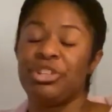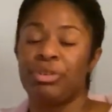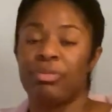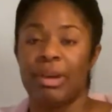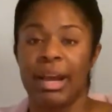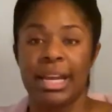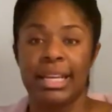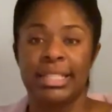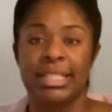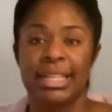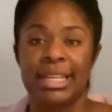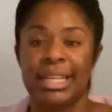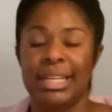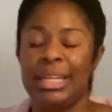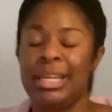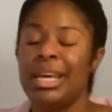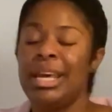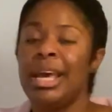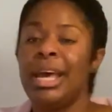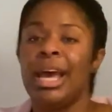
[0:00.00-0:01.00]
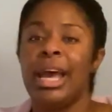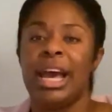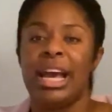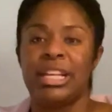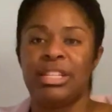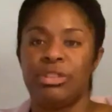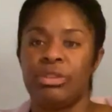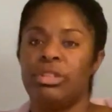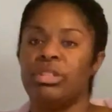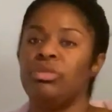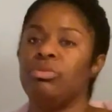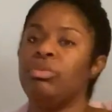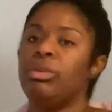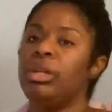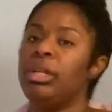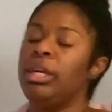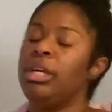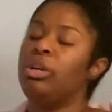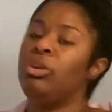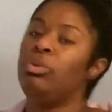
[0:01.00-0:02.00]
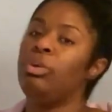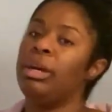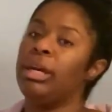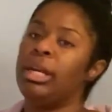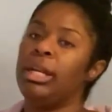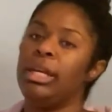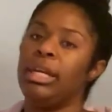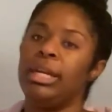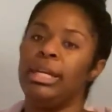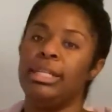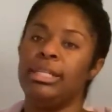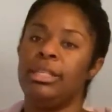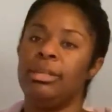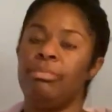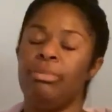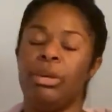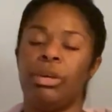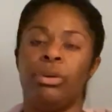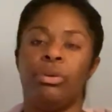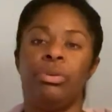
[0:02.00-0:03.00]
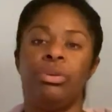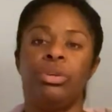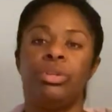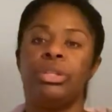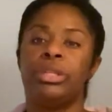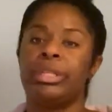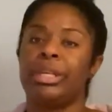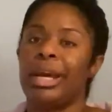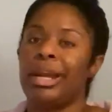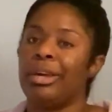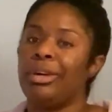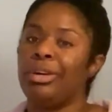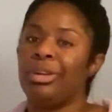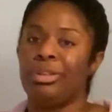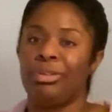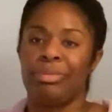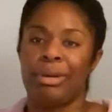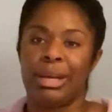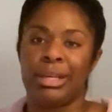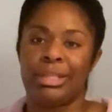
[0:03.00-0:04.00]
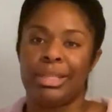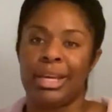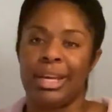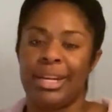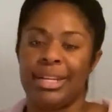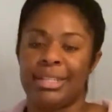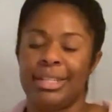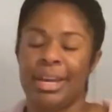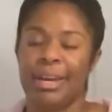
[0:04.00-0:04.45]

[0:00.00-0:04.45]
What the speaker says: rice in. And so it's a really quick and easy meal. You just got to cook the rice ahead of